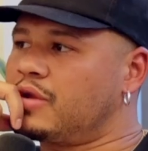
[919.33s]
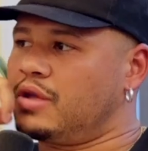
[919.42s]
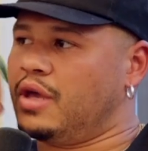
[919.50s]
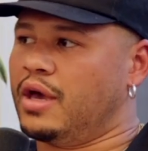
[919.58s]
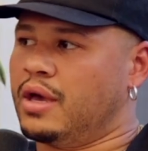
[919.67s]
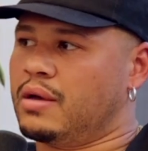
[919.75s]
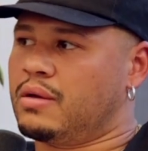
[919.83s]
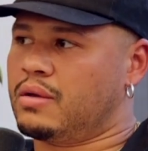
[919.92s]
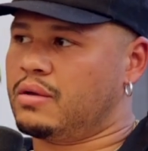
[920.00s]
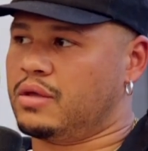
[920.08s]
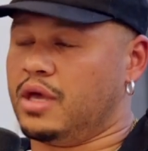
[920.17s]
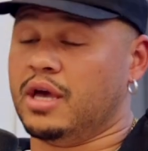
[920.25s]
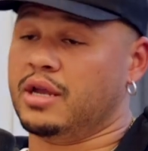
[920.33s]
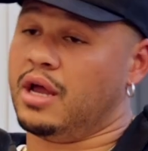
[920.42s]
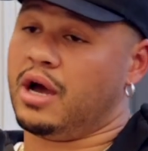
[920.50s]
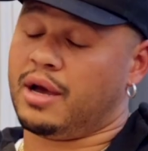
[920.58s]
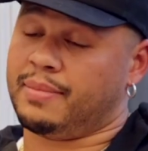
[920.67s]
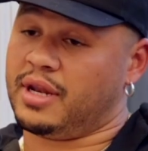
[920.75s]
Yeah. Yeah,
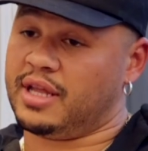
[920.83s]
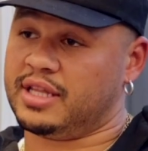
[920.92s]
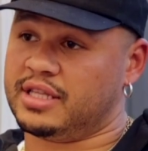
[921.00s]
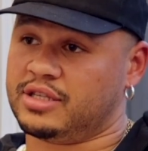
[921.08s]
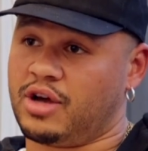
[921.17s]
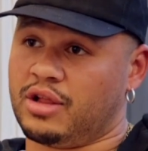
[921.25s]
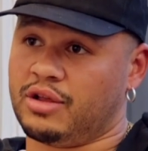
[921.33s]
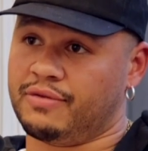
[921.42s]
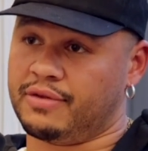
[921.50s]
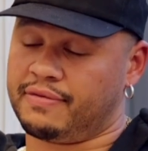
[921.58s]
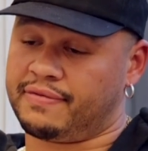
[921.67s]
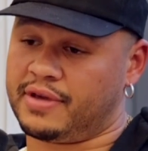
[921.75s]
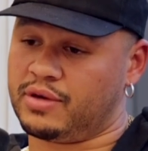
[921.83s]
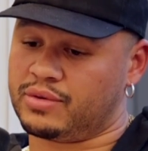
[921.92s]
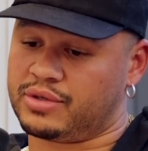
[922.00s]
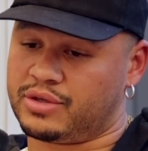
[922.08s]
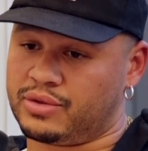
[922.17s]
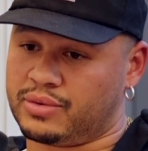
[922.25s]
no, I mean, and it's all over the
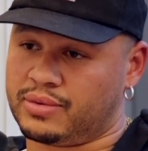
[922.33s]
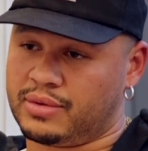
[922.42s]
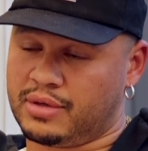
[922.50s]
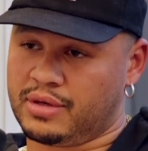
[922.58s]
field, too.